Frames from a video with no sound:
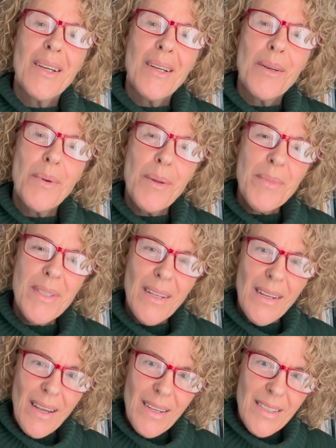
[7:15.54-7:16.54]
When's the
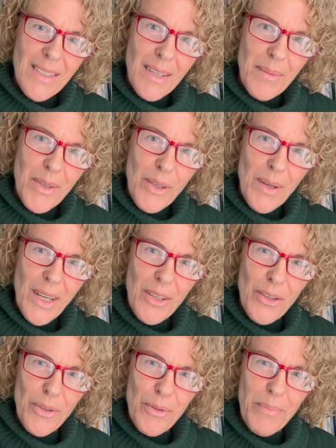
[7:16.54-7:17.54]
last time that you had a
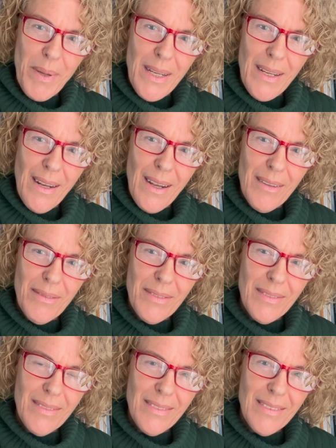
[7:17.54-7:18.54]
good belly laugh?
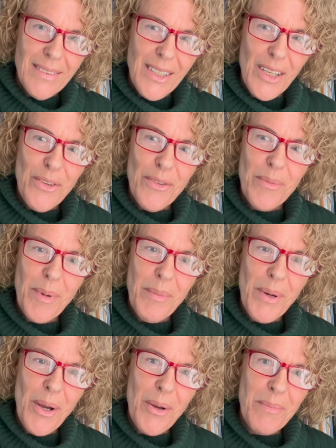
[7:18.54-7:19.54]
Can you
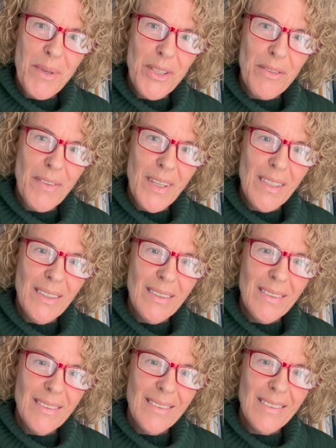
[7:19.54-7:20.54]
remember how it made you feel?
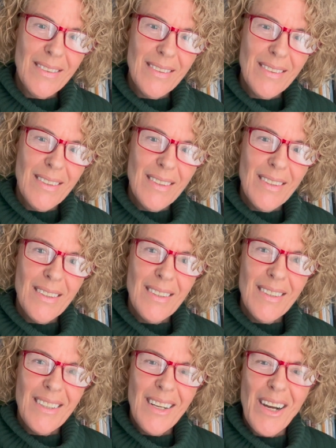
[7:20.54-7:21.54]

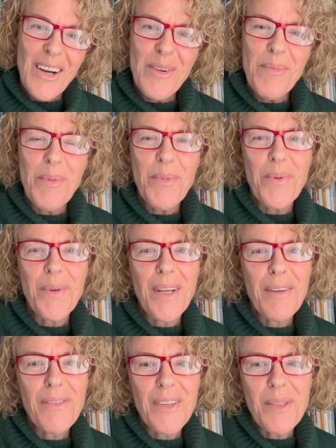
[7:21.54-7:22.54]
I remember when
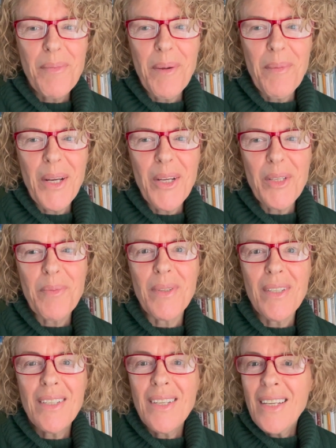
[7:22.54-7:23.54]
I first met my
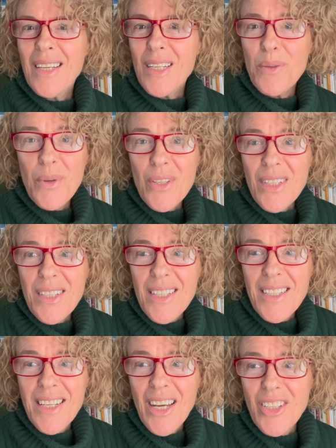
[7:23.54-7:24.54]
husband, it wasn't
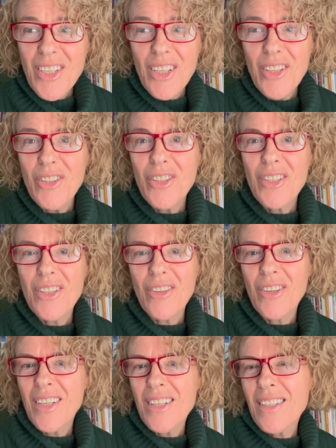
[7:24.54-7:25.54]
his dashing looks
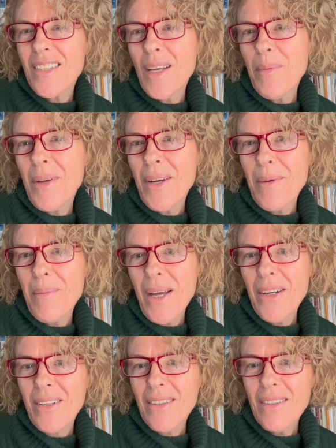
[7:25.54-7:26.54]
or his debonair
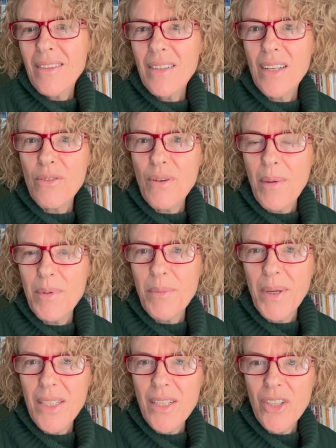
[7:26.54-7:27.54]
manner that grabbed
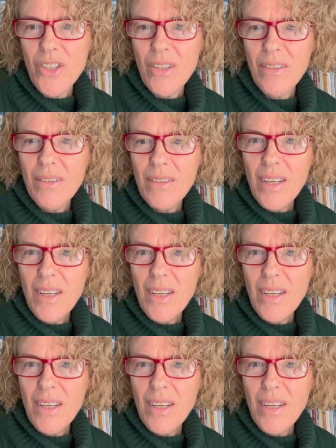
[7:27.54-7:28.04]
my attention.